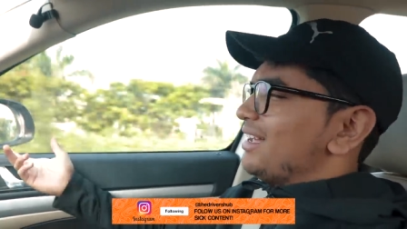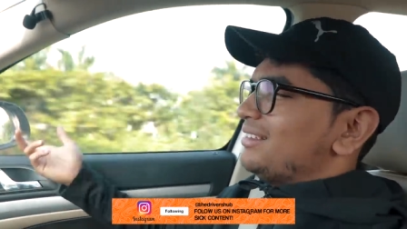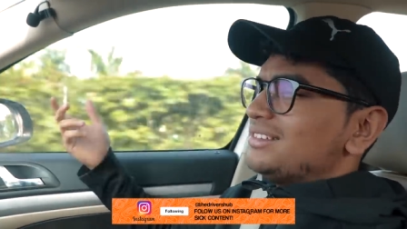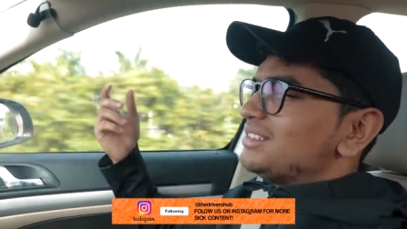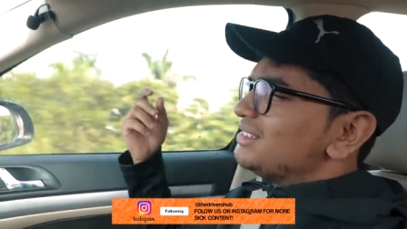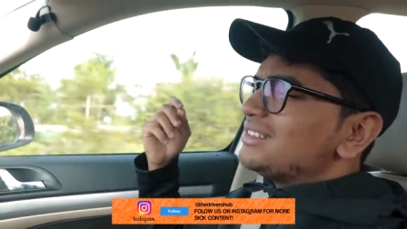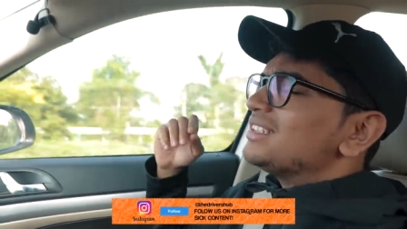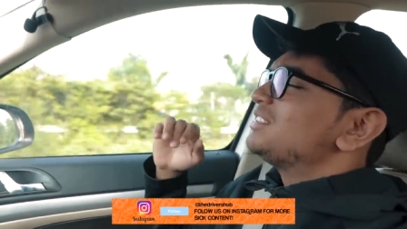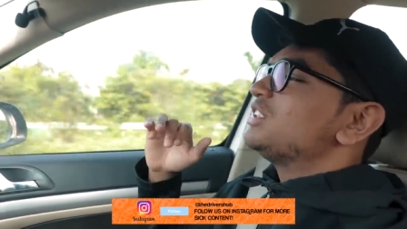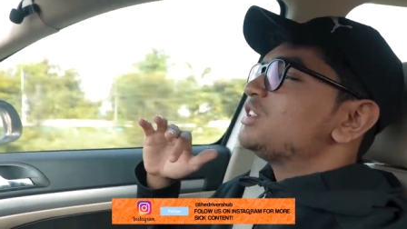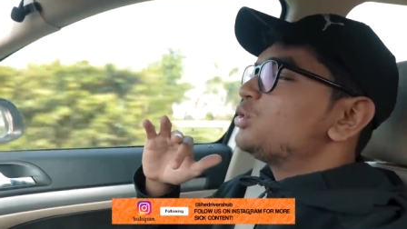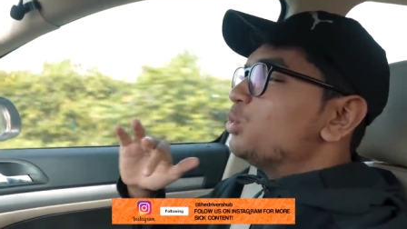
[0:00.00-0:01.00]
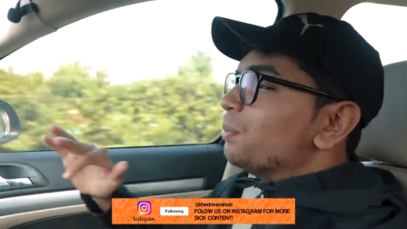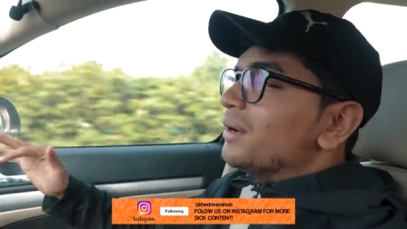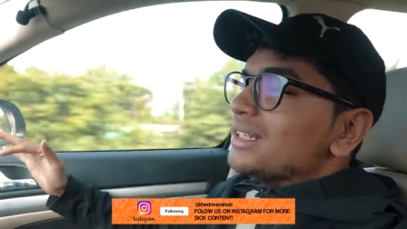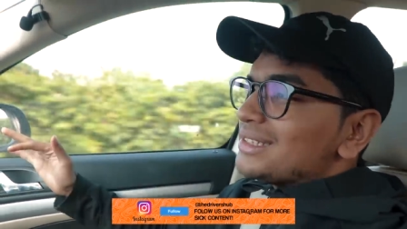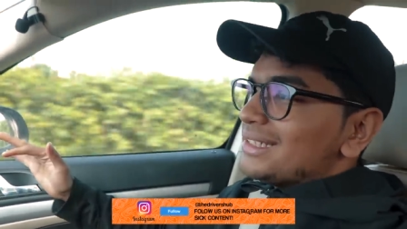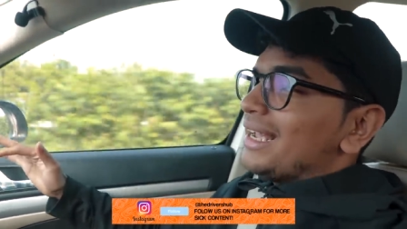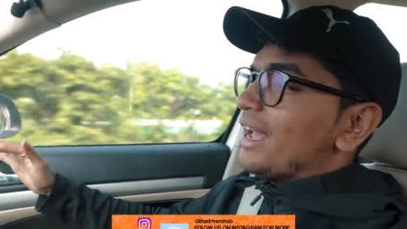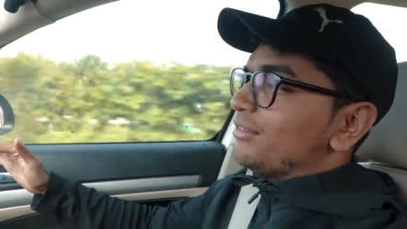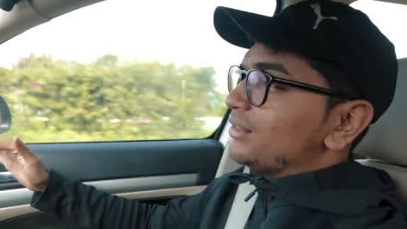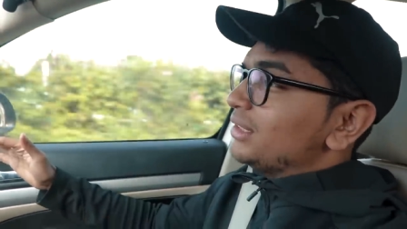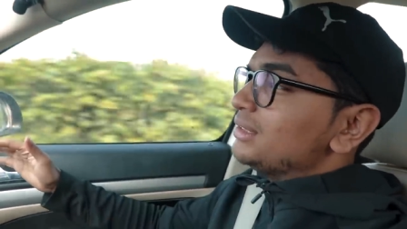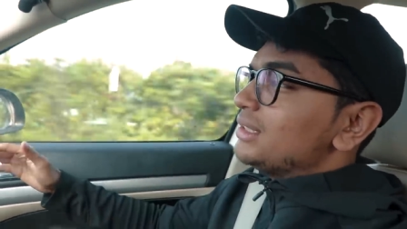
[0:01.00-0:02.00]
This is just the stupidest thing
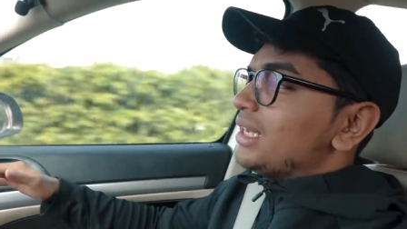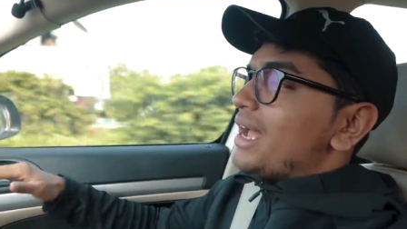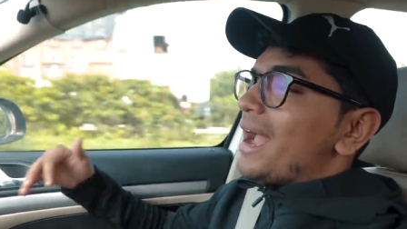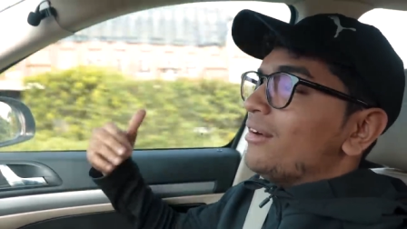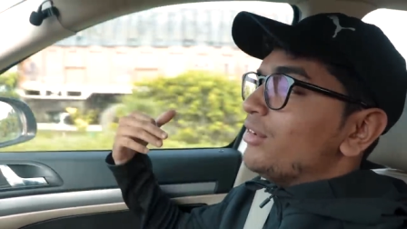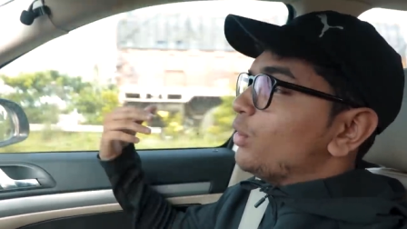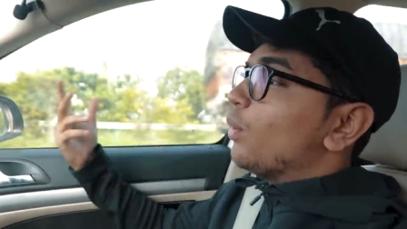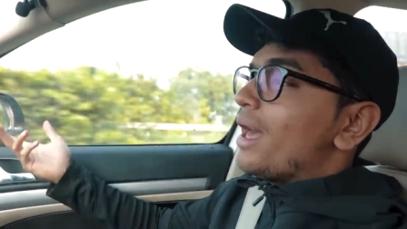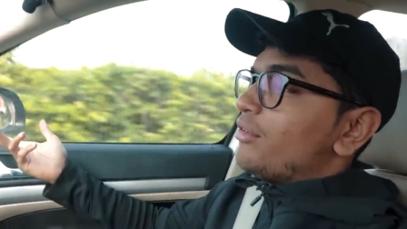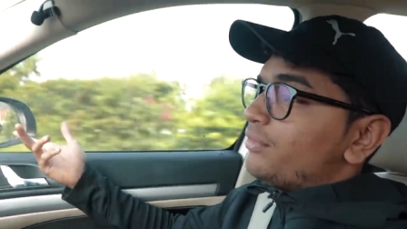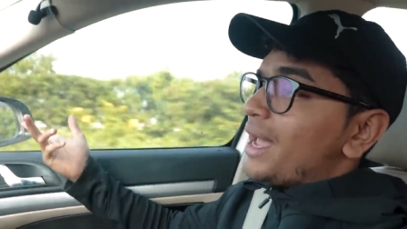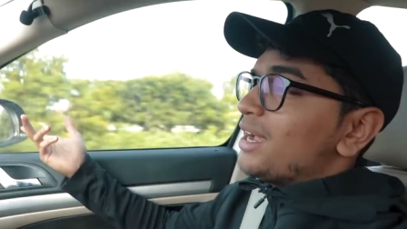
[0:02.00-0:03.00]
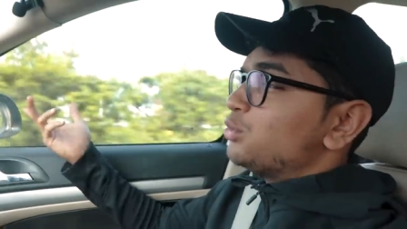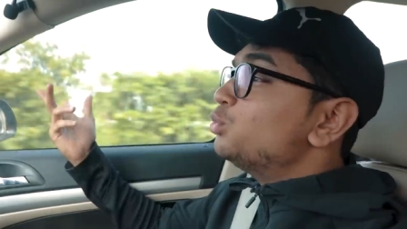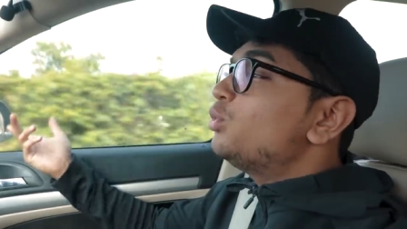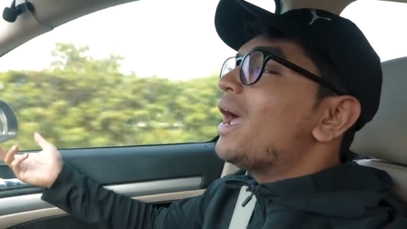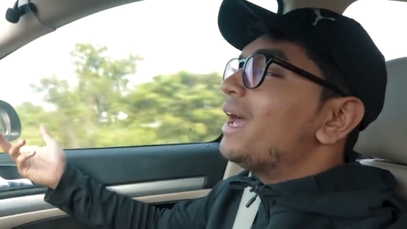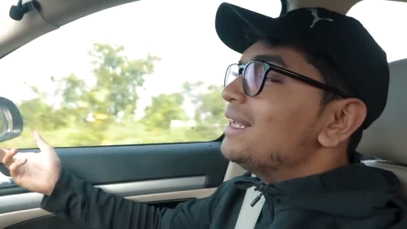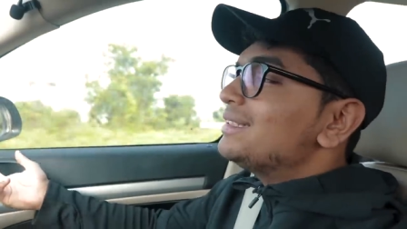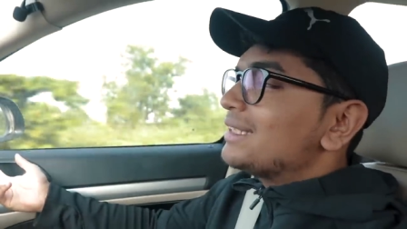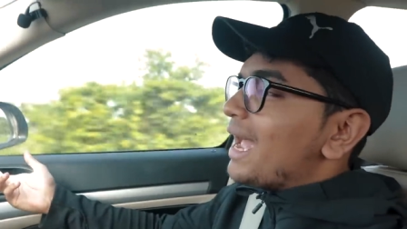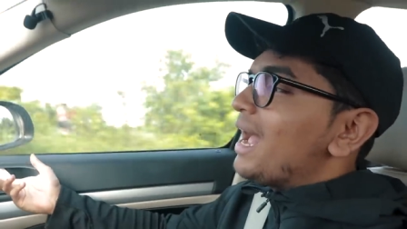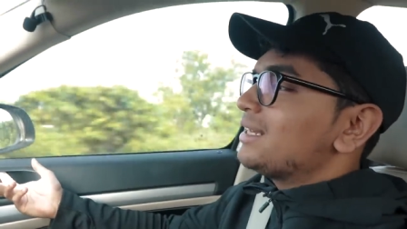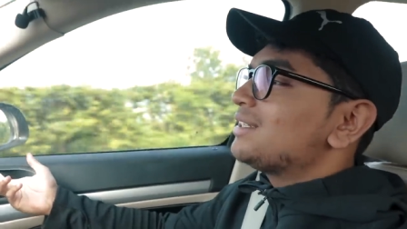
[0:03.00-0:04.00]
ever. And we don't have cash. Who carries
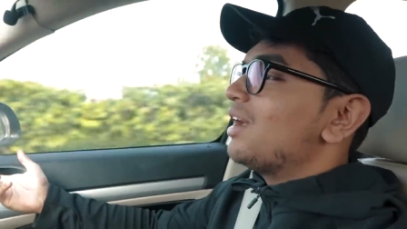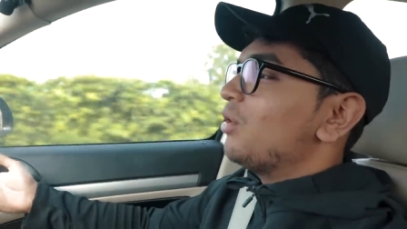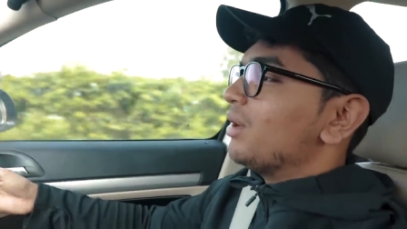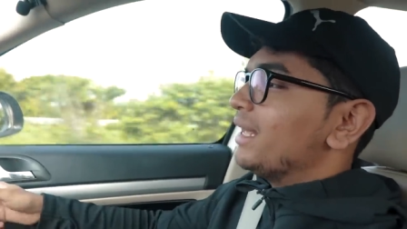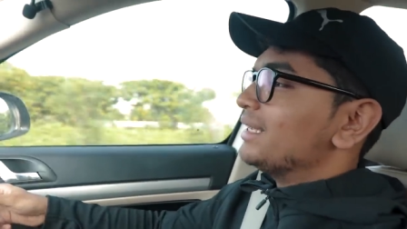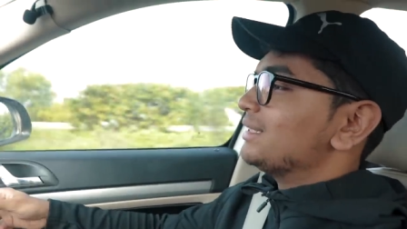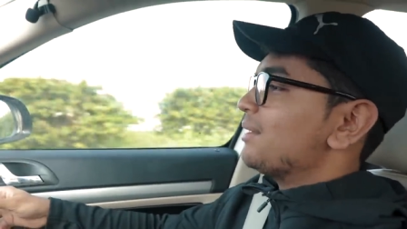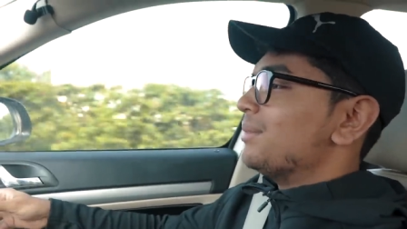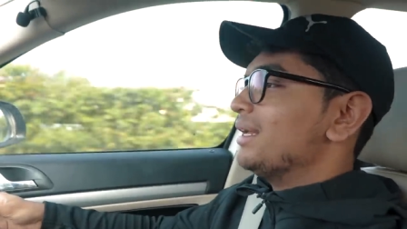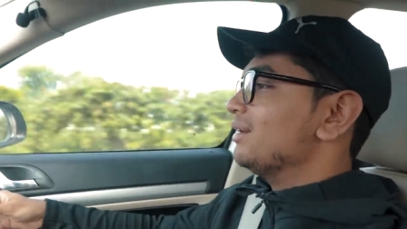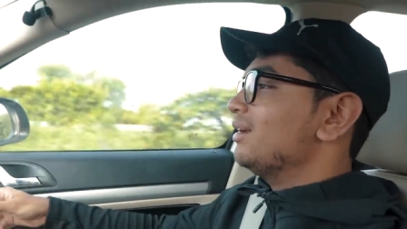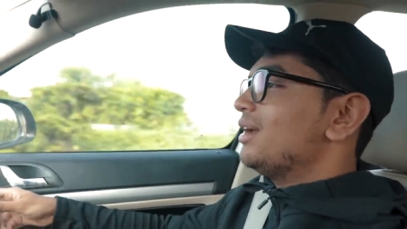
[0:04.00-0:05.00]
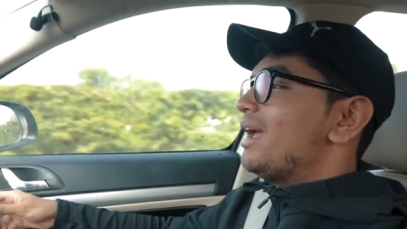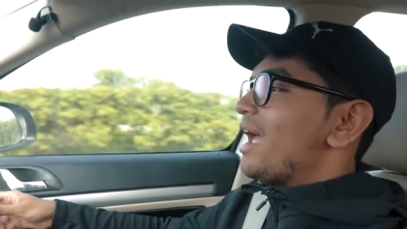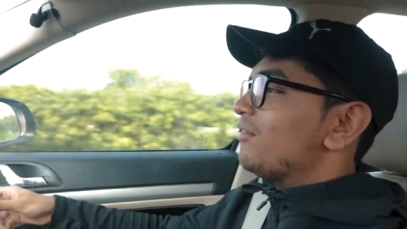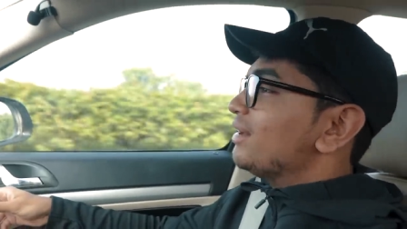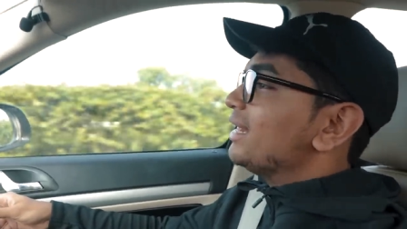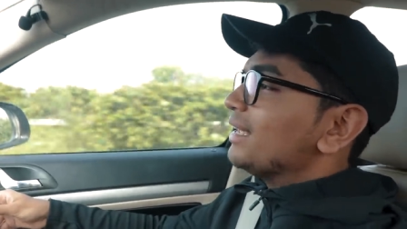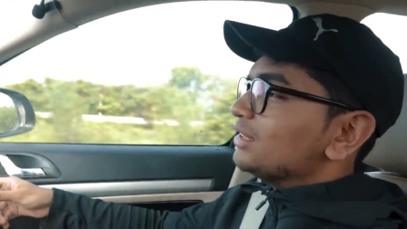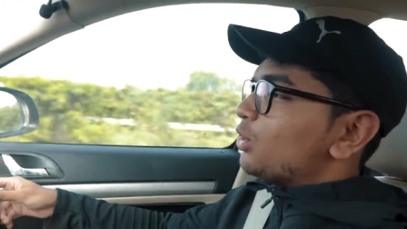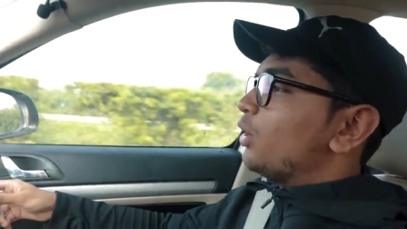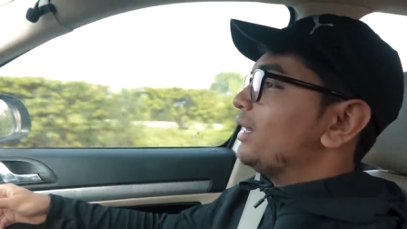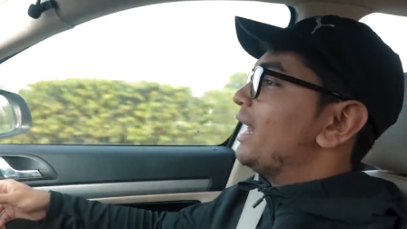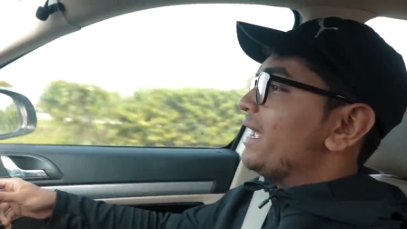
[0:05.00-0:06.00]
cash nowadays? I mean, everything is
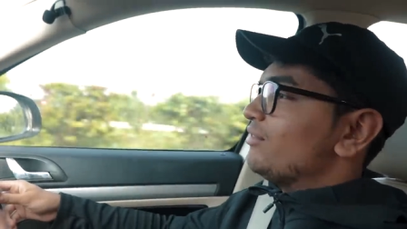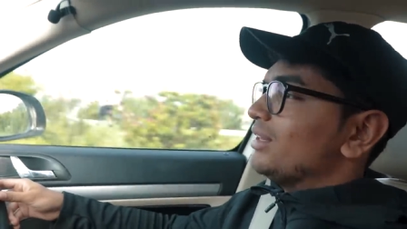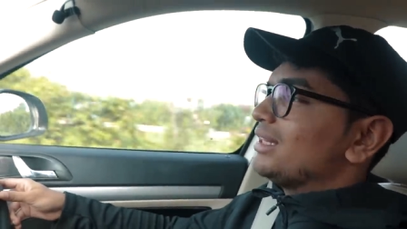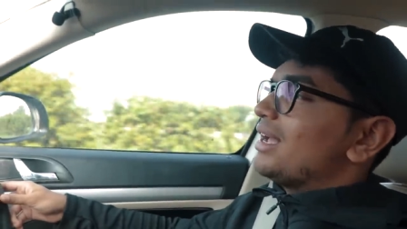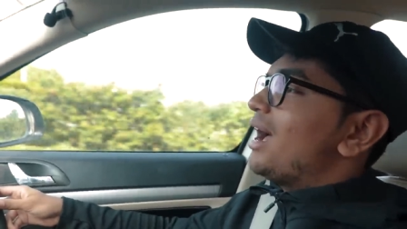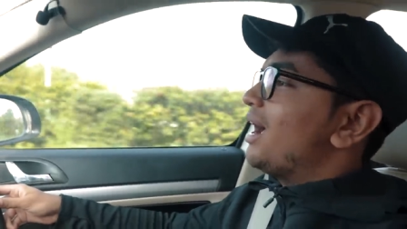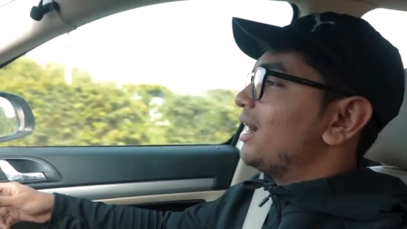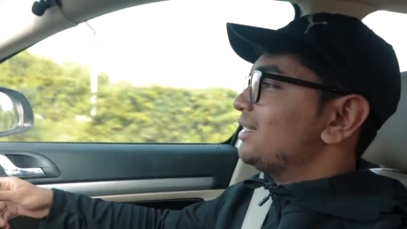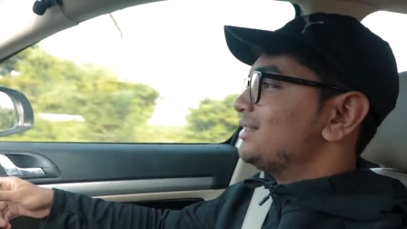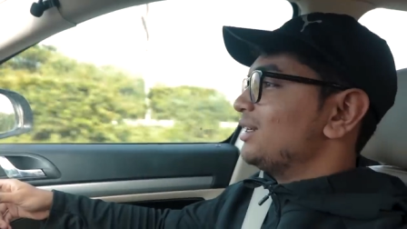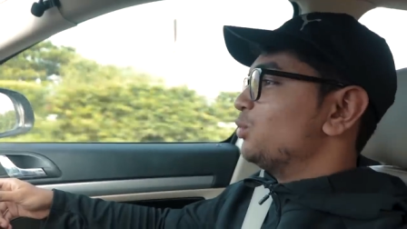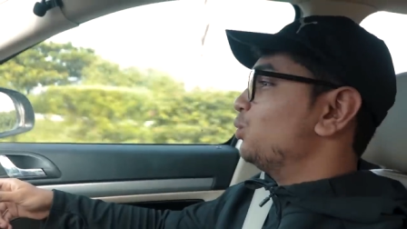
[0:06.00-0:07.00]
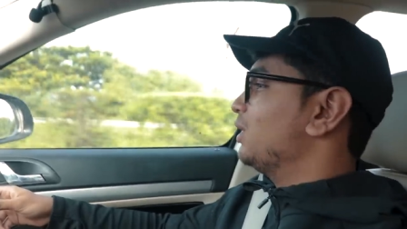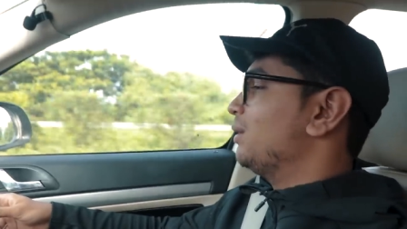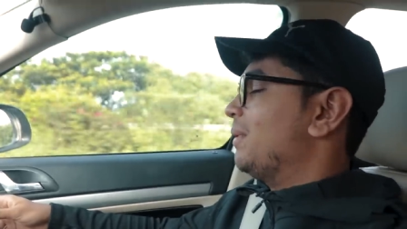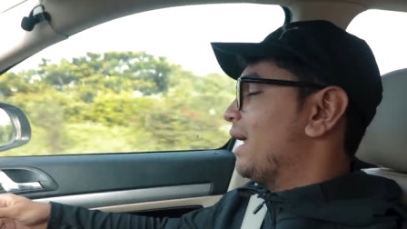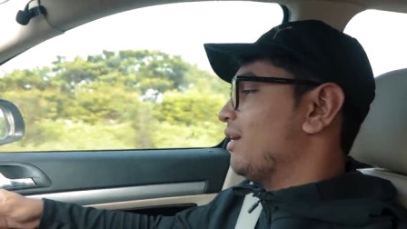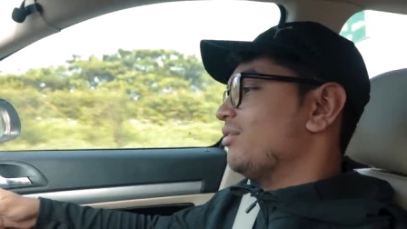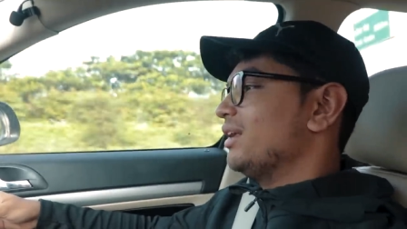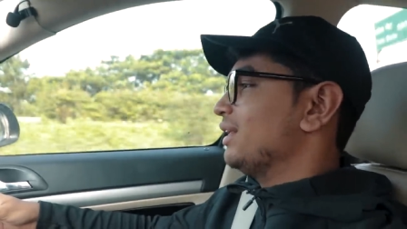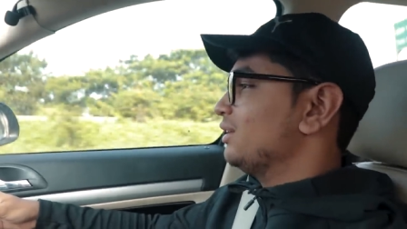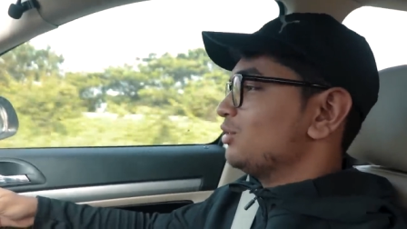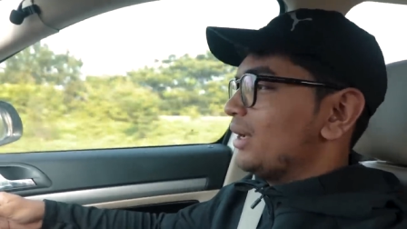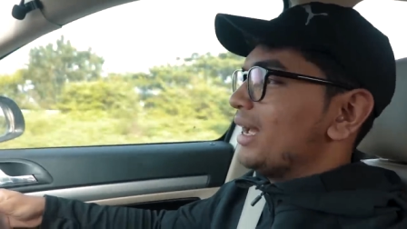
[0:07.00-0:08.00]
online with cards and Google Pay and
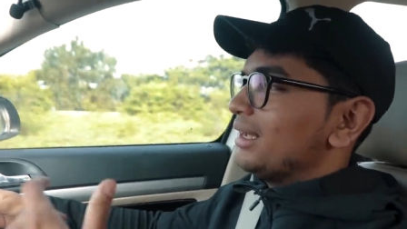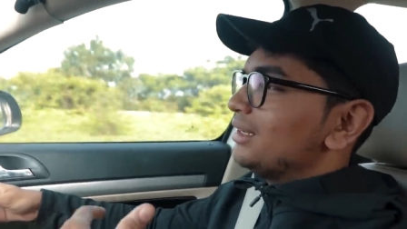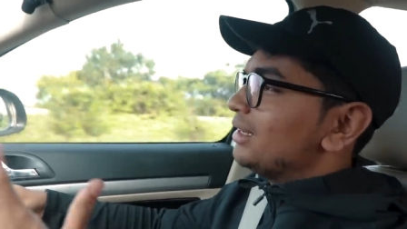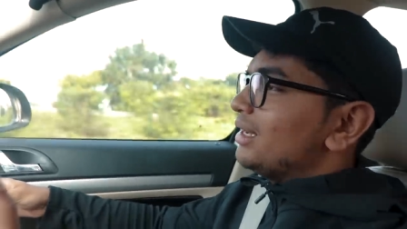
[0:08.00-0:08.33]
everything. So yeah,